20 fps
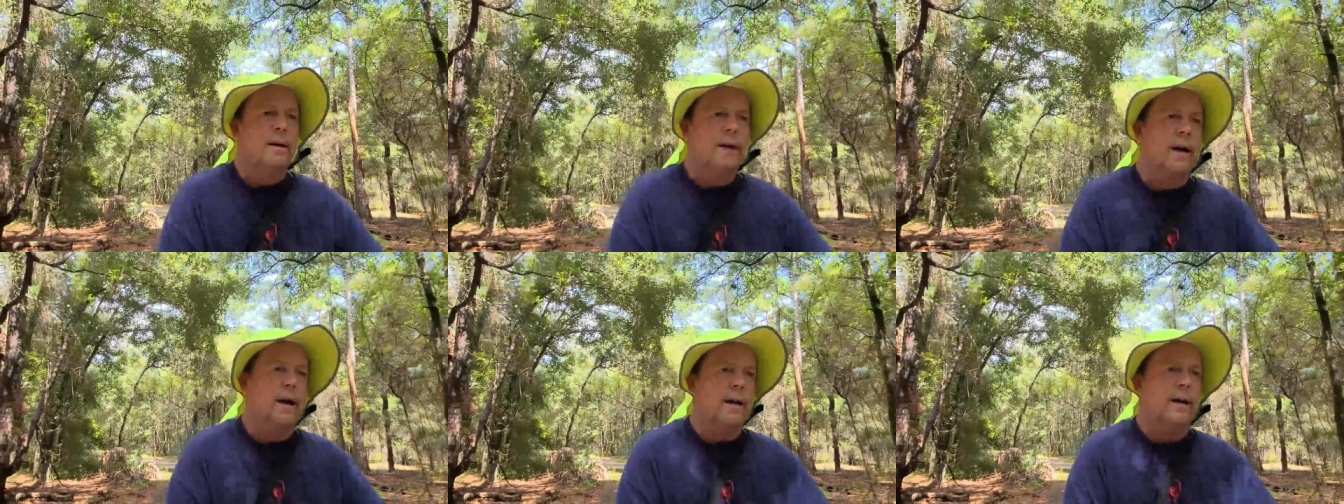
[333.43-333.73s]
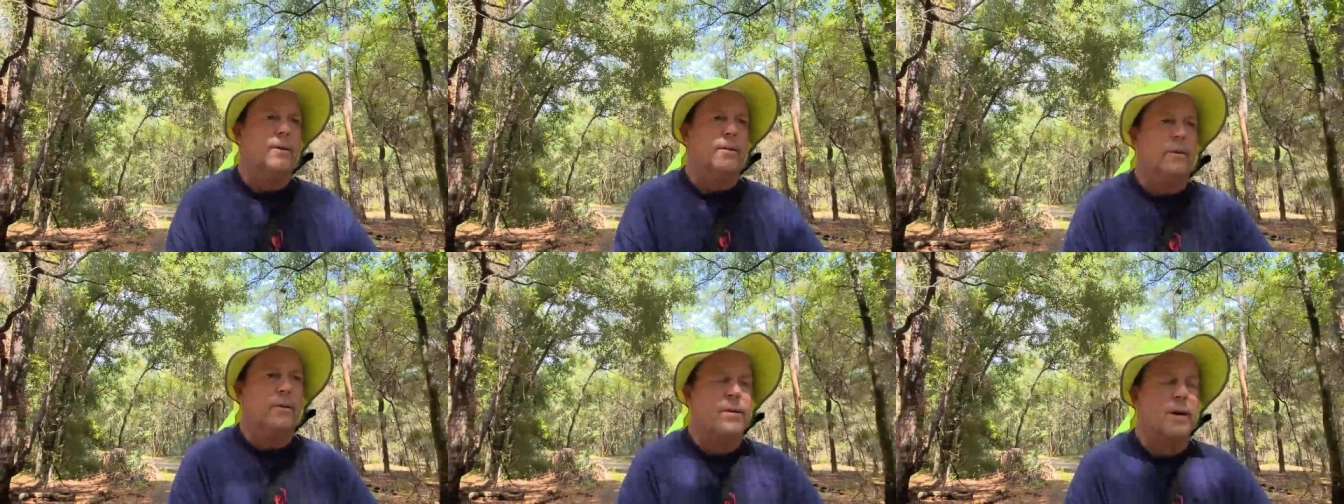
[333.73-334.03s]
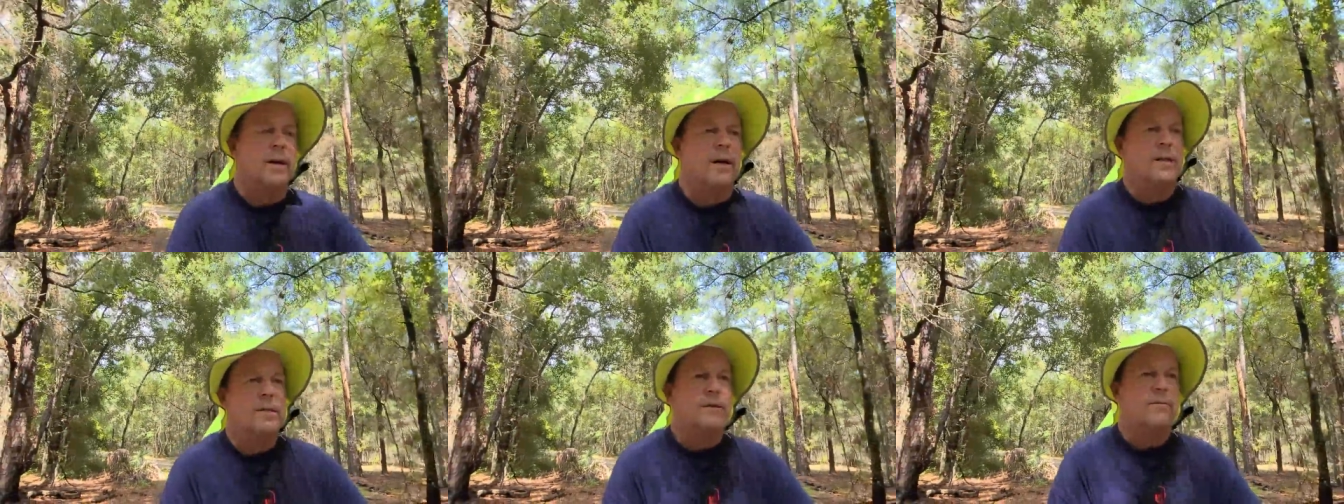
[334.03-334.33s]
got a little
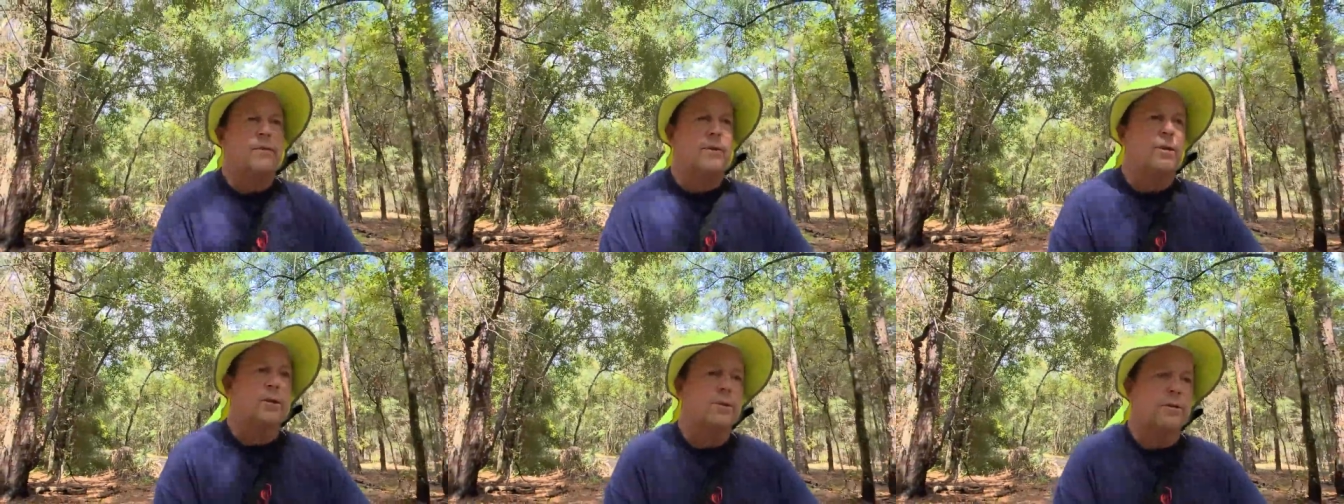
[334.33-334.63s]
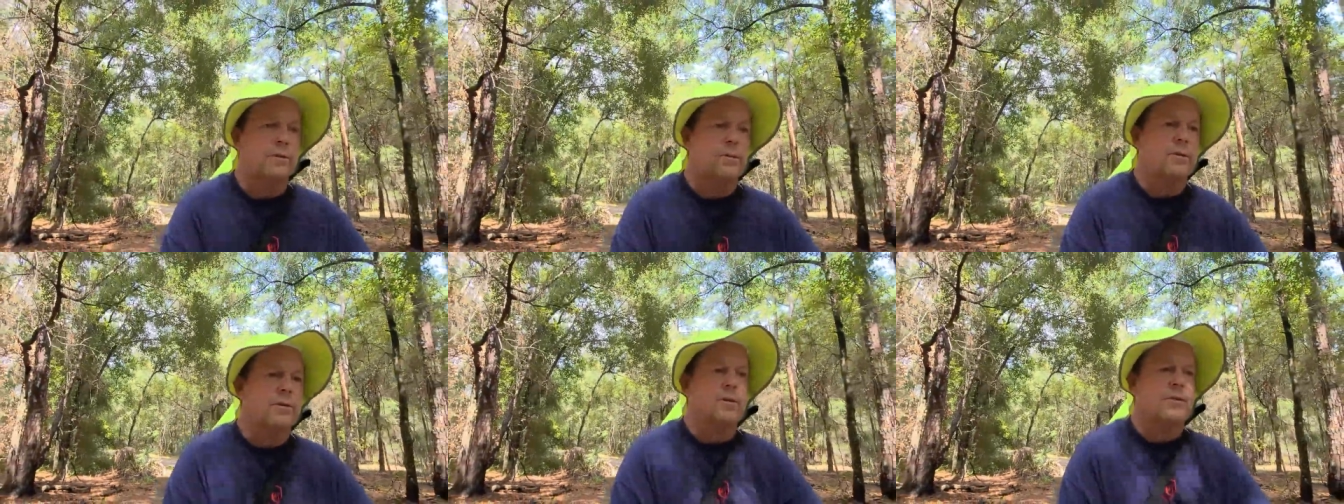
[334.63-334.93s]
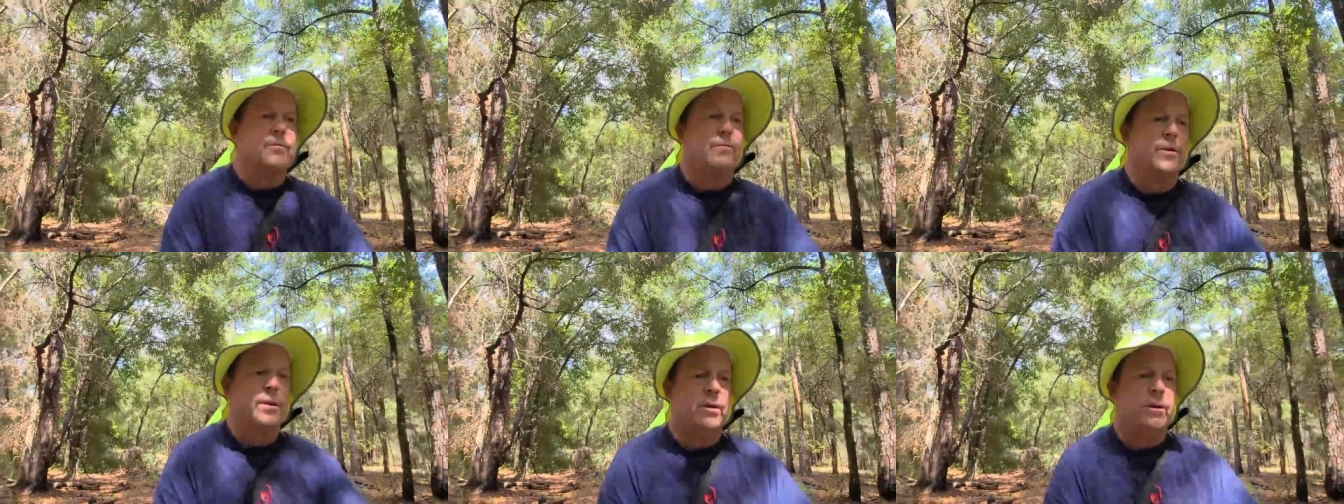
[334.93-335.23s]
controversial with
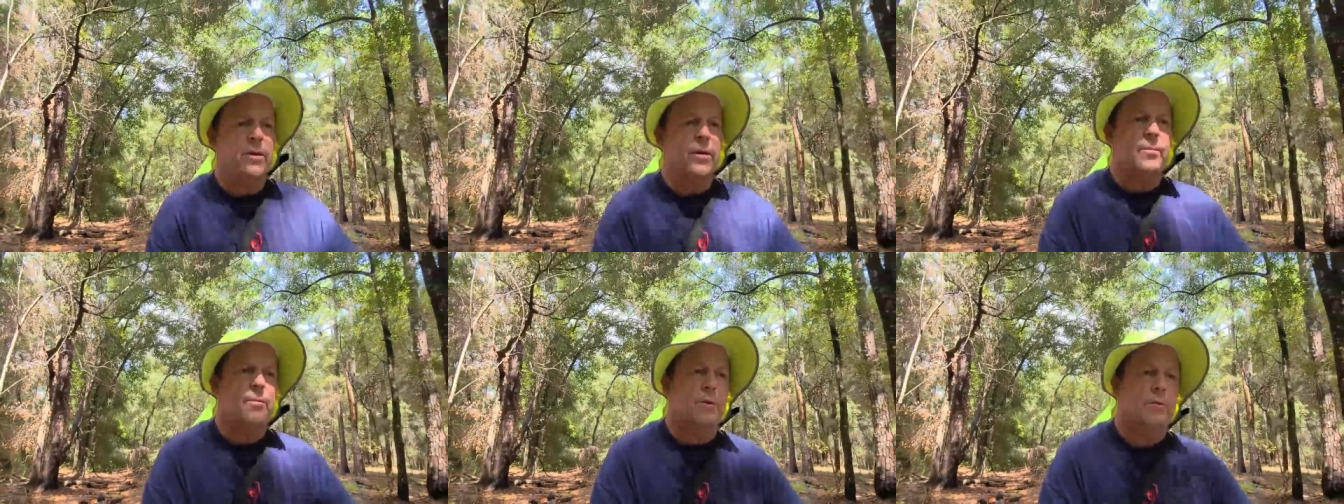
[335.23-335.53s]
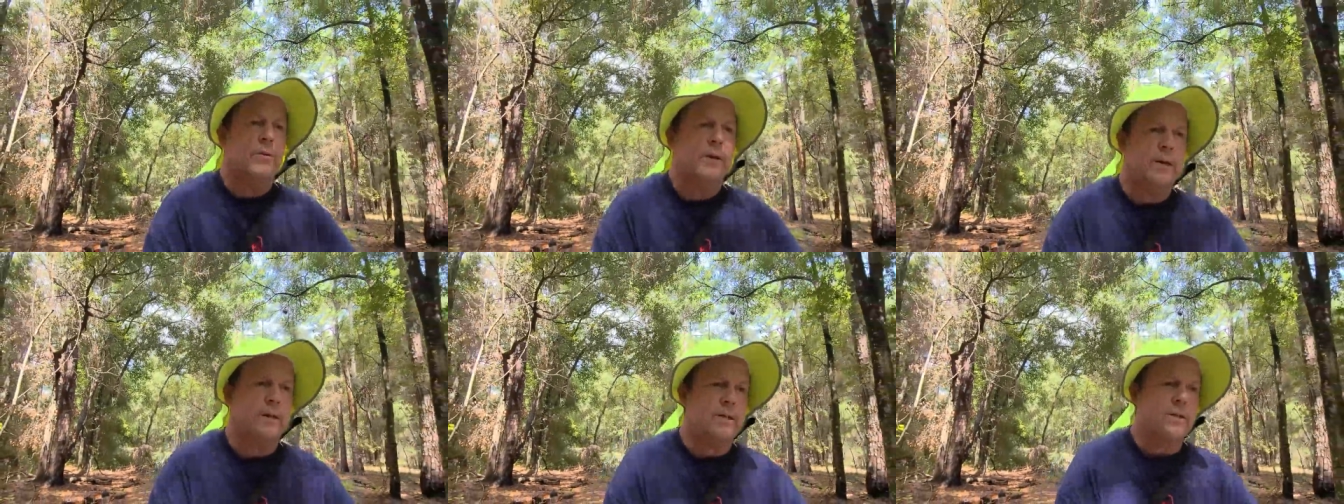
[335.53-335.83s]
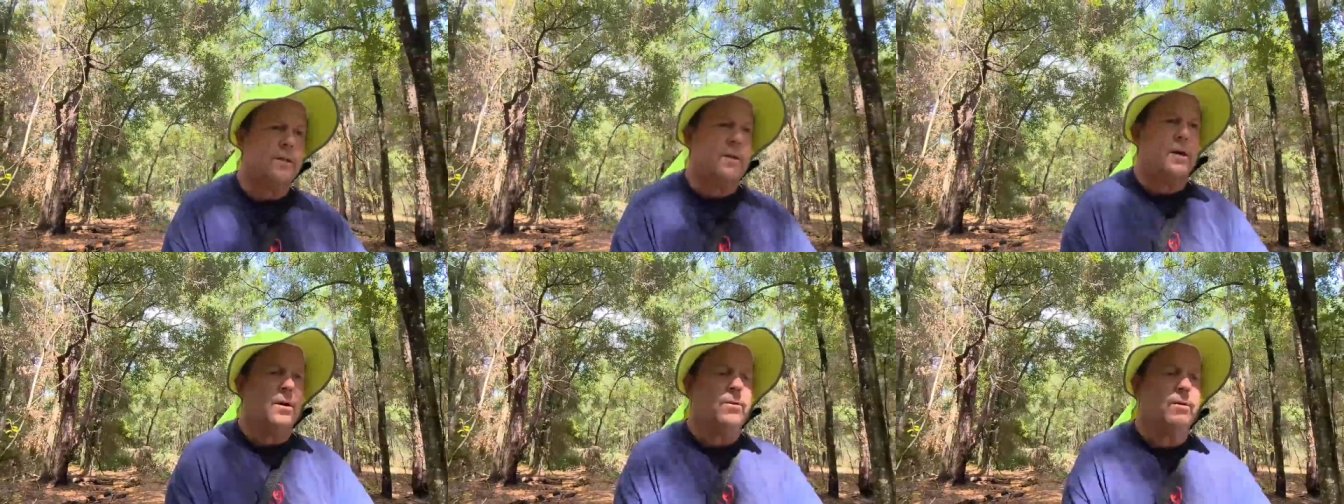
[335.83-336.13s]
this video, but when I
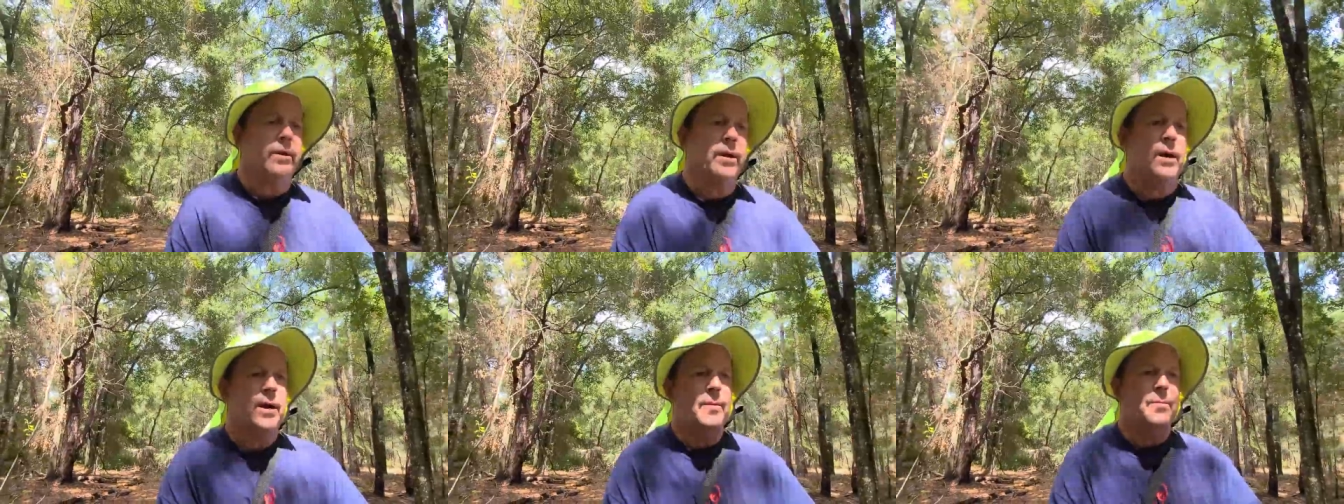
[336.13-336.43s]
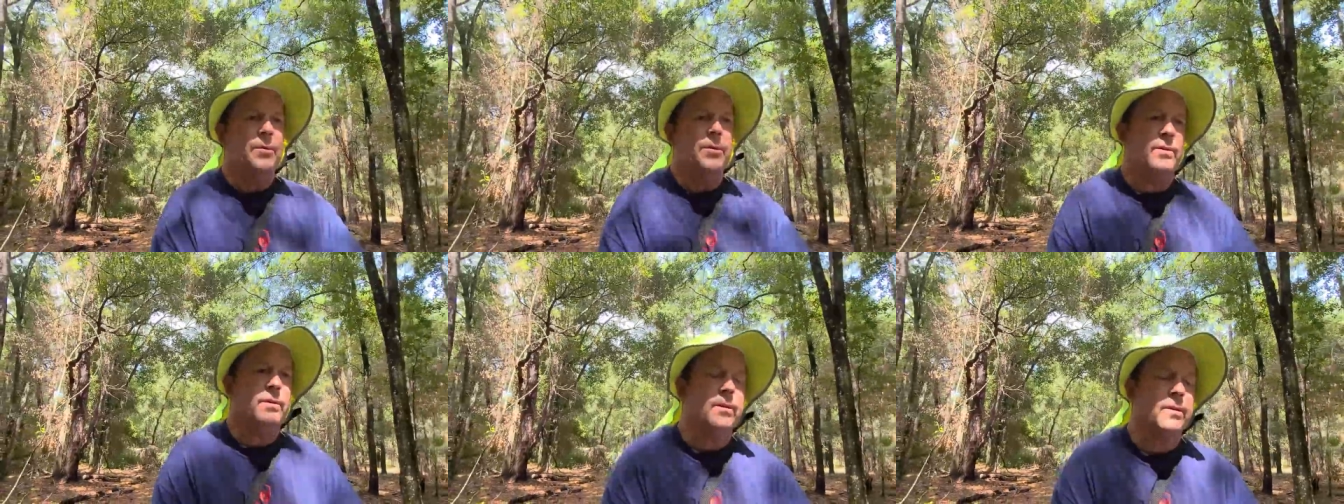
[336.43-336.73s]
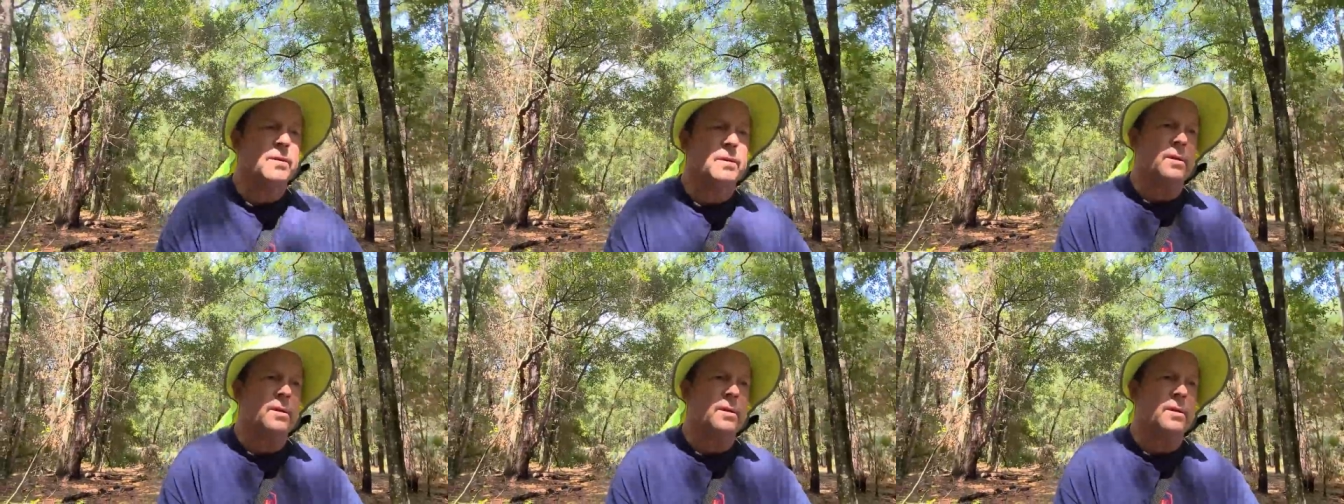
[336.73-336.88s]
saw what happened